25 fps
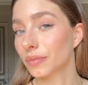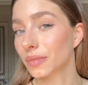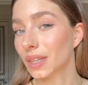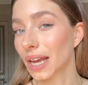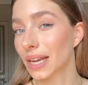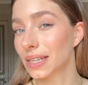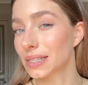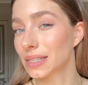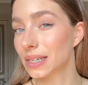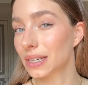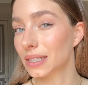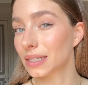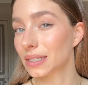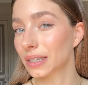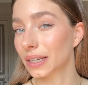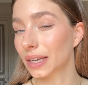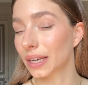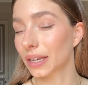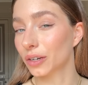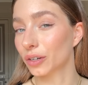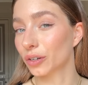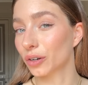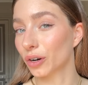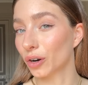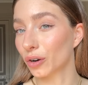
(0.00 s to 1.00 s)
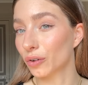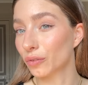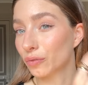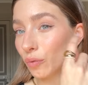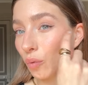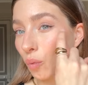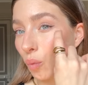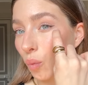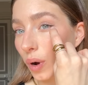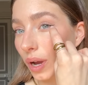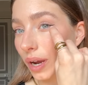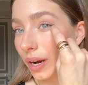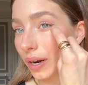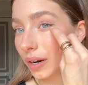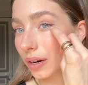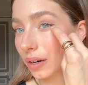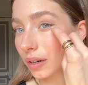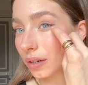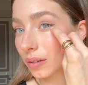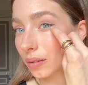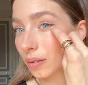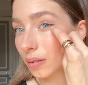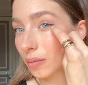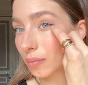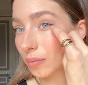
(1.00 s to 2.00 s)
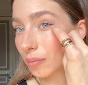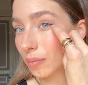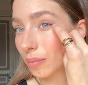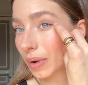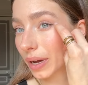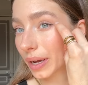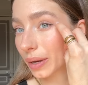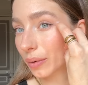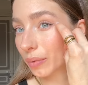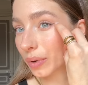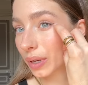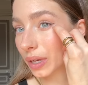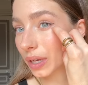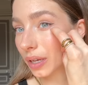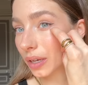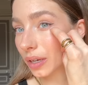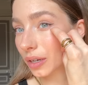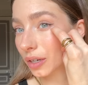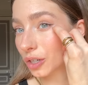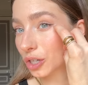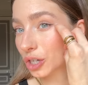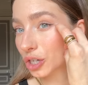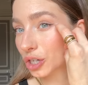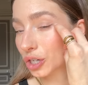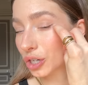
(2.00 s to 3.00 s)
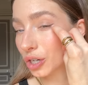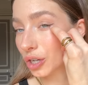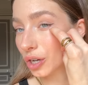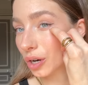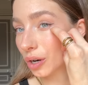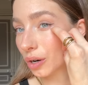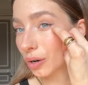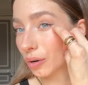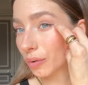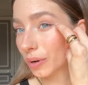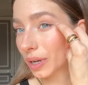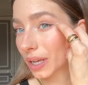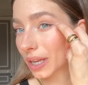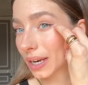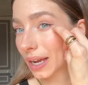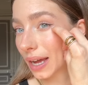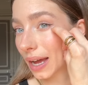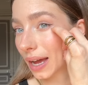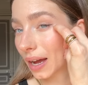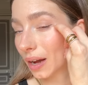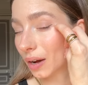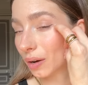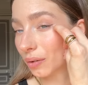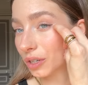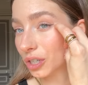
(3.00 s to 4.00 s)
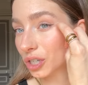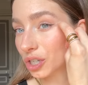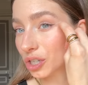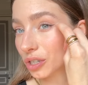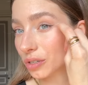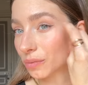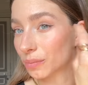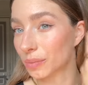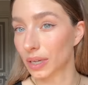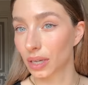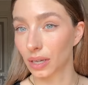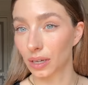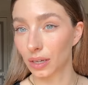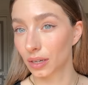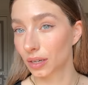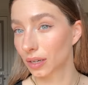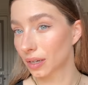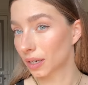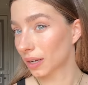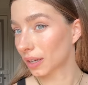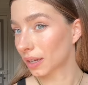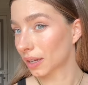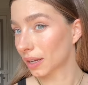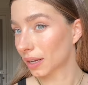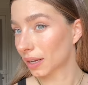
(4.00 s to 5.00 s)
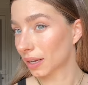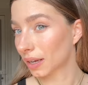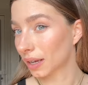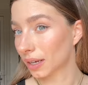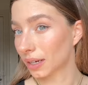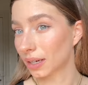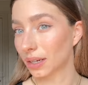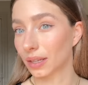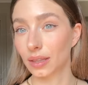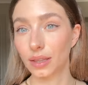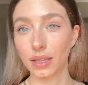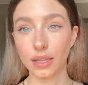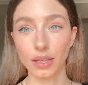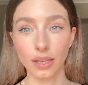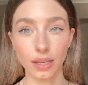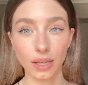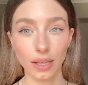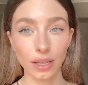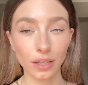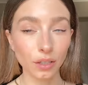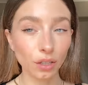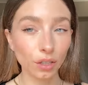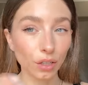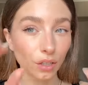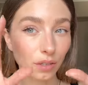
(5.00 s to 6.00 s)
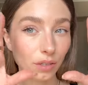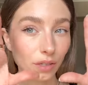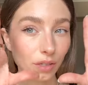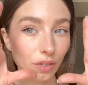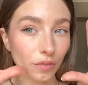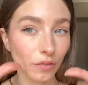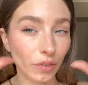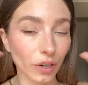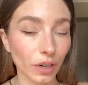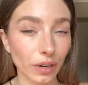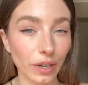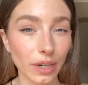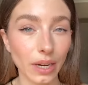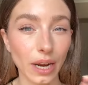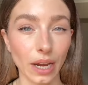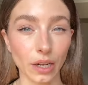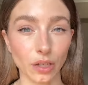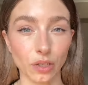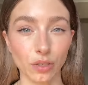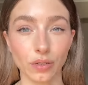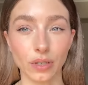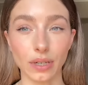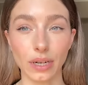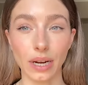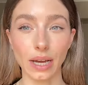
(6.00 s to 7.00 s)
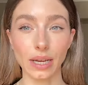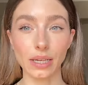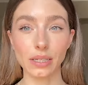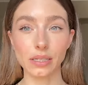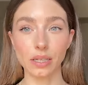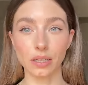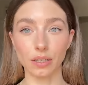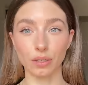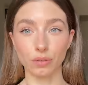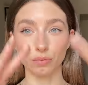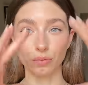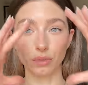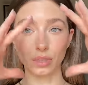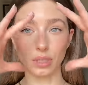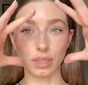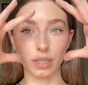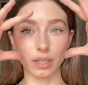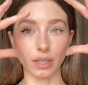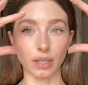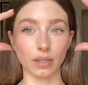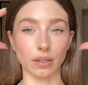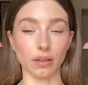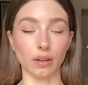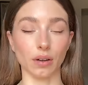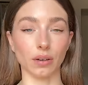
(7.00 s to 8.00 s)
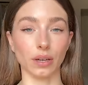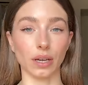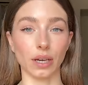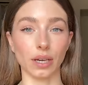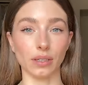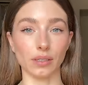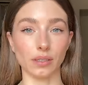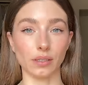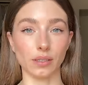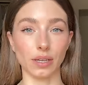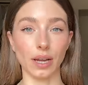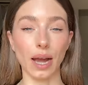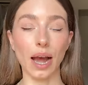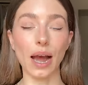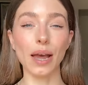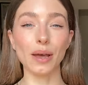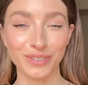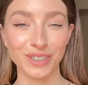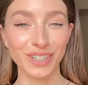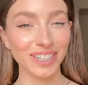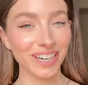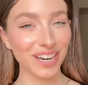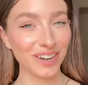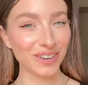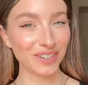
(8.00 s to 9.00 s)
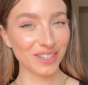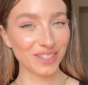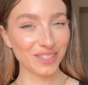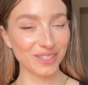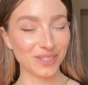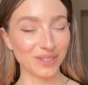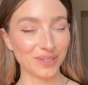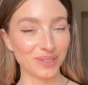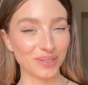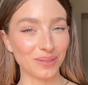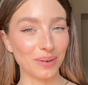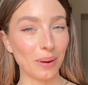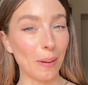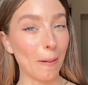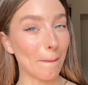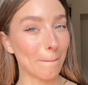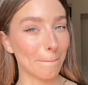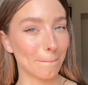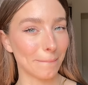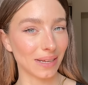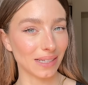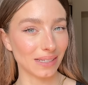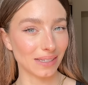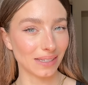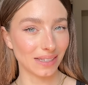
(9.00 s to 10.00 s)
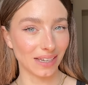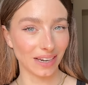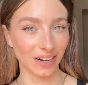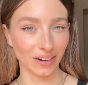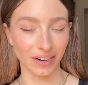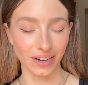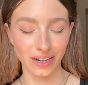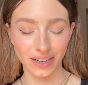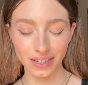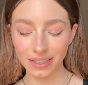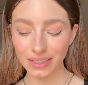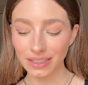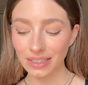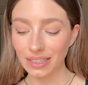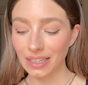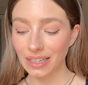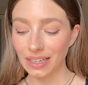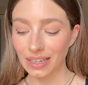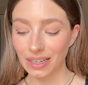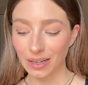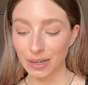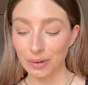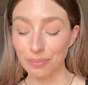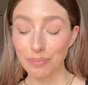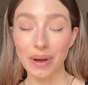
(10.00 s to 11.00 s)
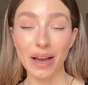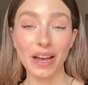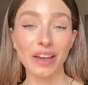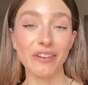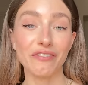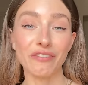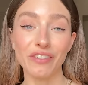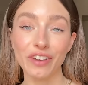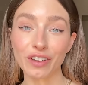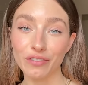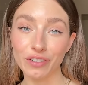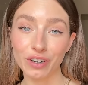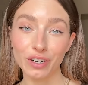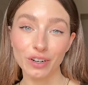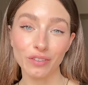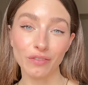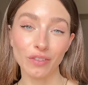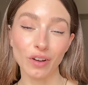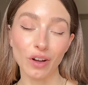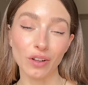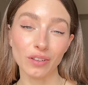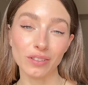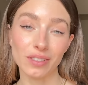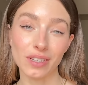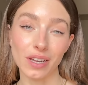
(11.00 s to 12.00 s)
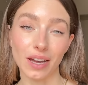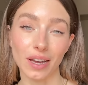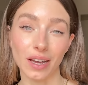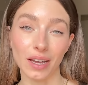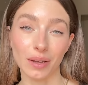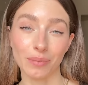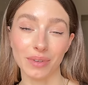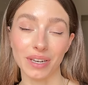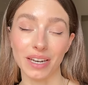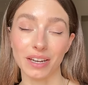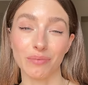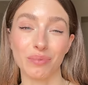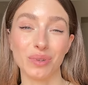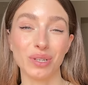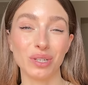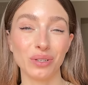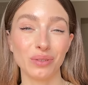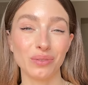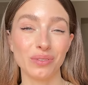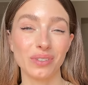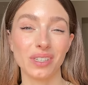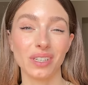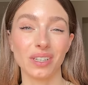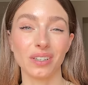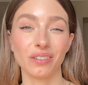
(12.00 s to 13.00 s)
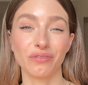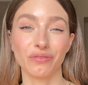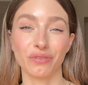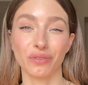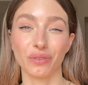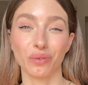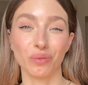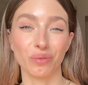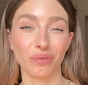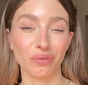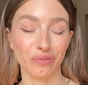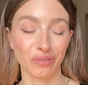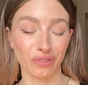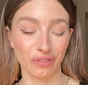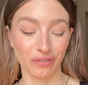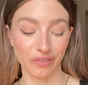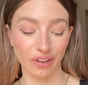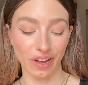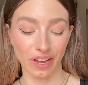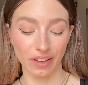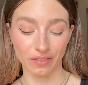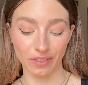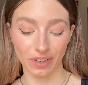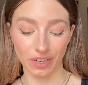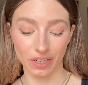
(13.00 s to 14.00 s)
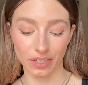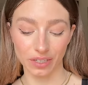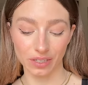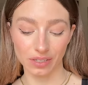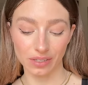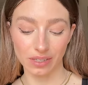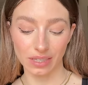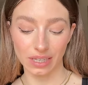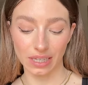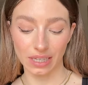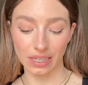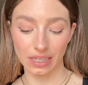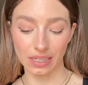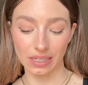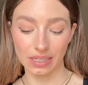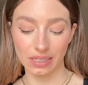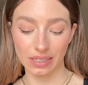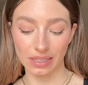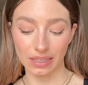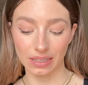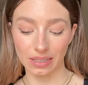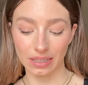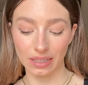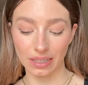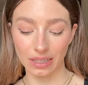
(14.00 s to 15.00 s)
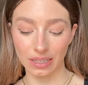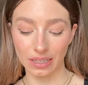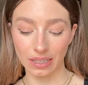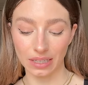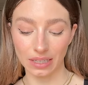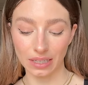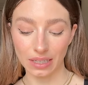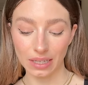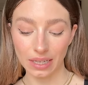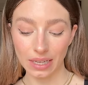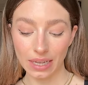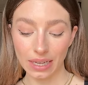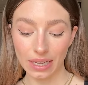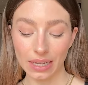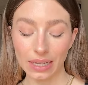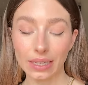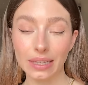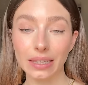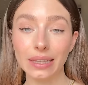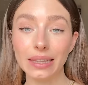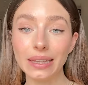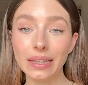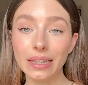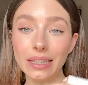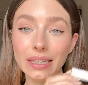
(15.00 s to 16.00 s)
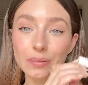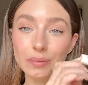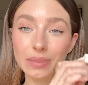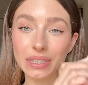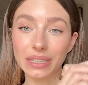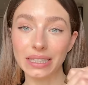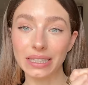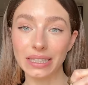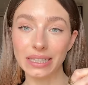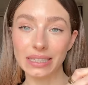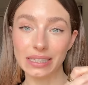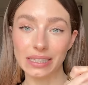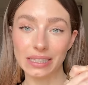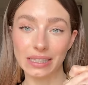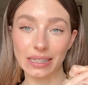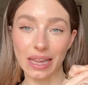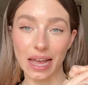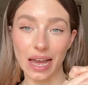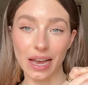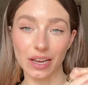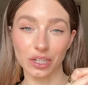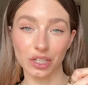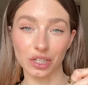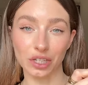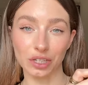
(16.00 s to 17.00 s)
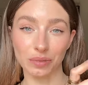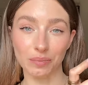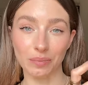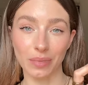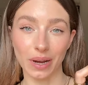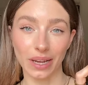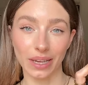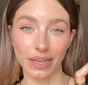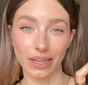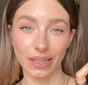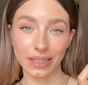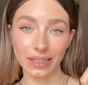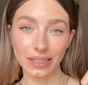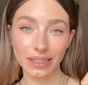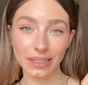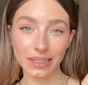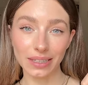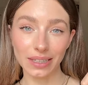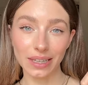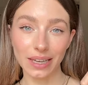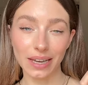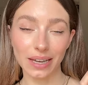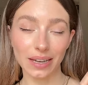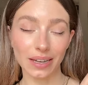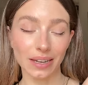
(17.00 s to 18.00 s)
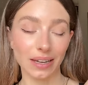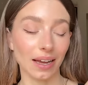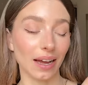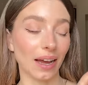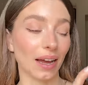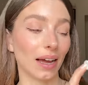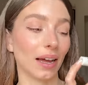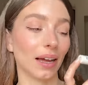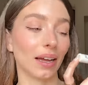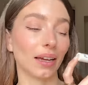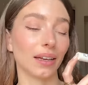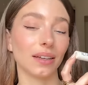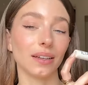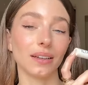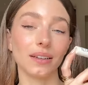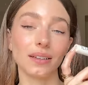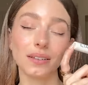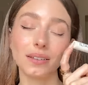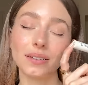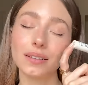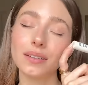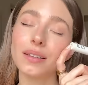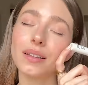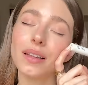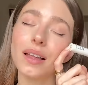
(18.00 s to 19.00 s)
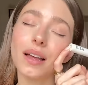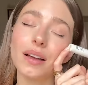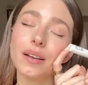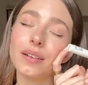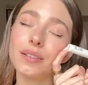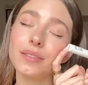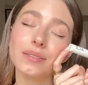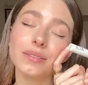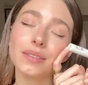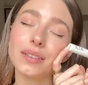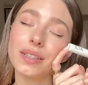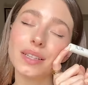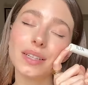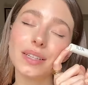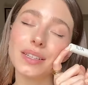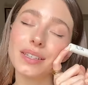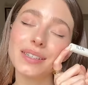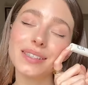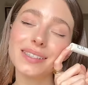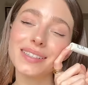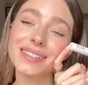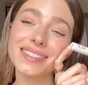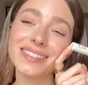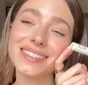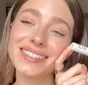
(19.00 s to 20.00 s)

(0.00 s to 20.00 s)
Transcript: as an indicator of where my wing should go and how it should be. And I think it looks very natural and nice and it really elongates the eye. We're now gonna do mascara. My favorite of all time, and I've been using it for over 5 years, is the Limitless Lash by Ilia. I love this.